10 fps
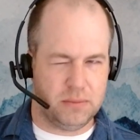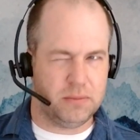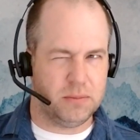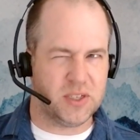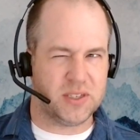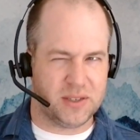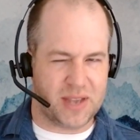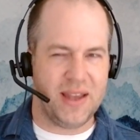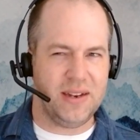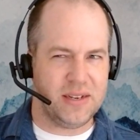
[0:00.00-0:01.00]

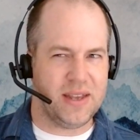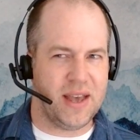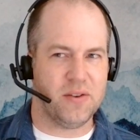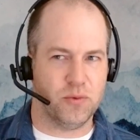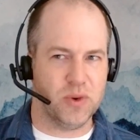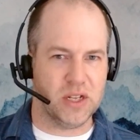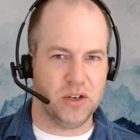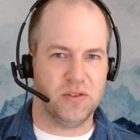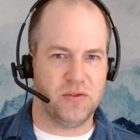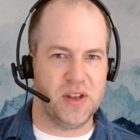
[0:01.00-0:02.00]
tend to get really
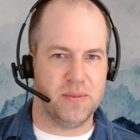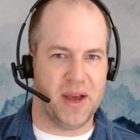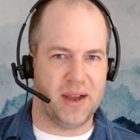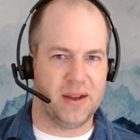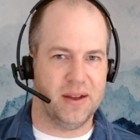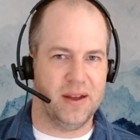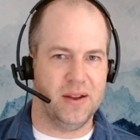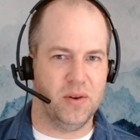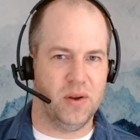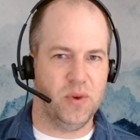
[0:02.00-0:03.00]
good feedback, and
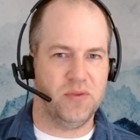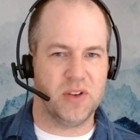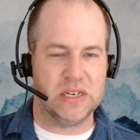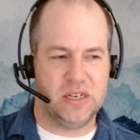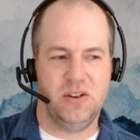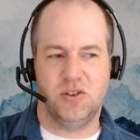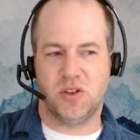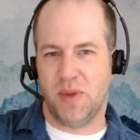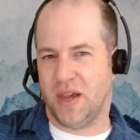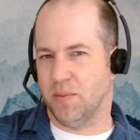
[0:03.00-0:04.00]
we've continued to
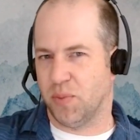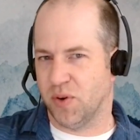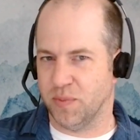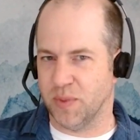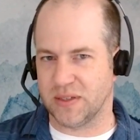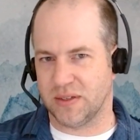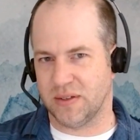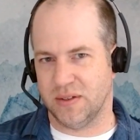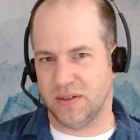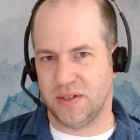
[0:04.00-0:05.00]
make improvements
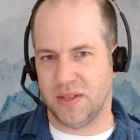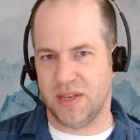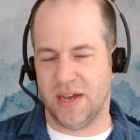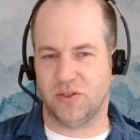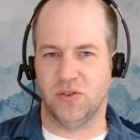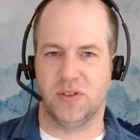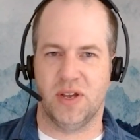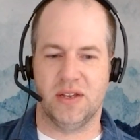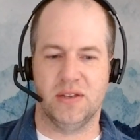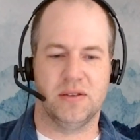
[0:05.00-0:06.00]
to the
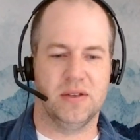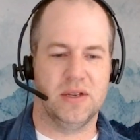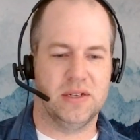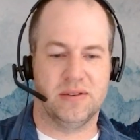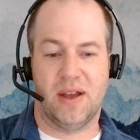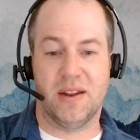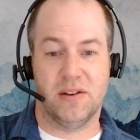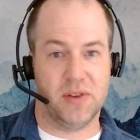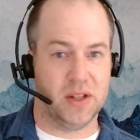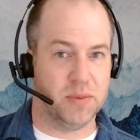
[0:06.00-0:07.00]
exercise design and
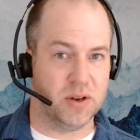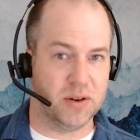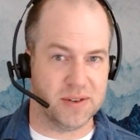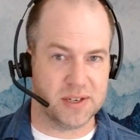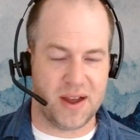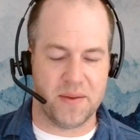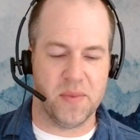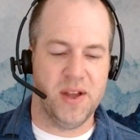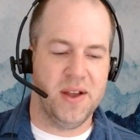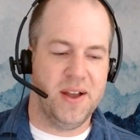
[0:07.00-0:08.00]
development over time.
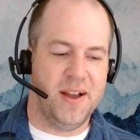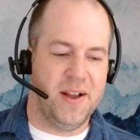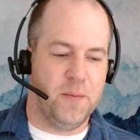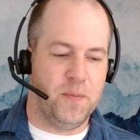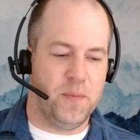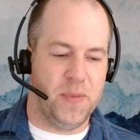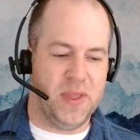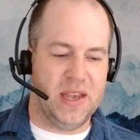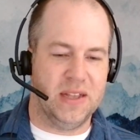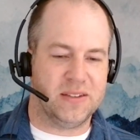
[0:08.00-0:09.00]

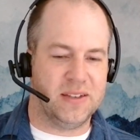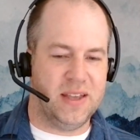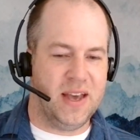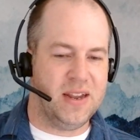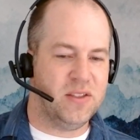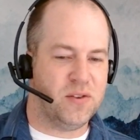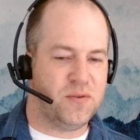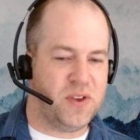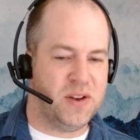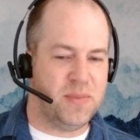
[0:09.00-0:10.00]
It's getting the
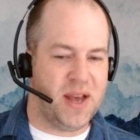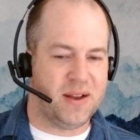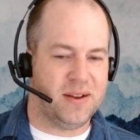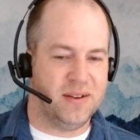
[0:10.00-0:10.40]
feedback